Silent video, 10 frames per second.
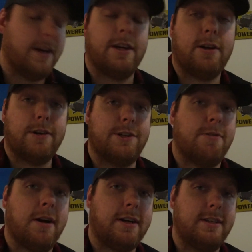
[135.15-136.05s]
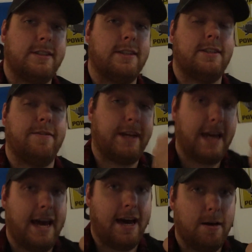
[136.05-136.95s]
you know, a truck consists of a
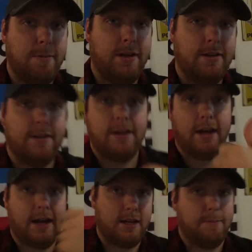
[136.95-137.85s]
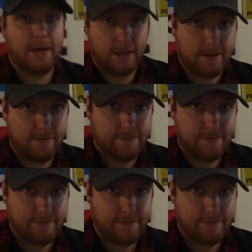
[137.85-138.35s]
cab and a bed.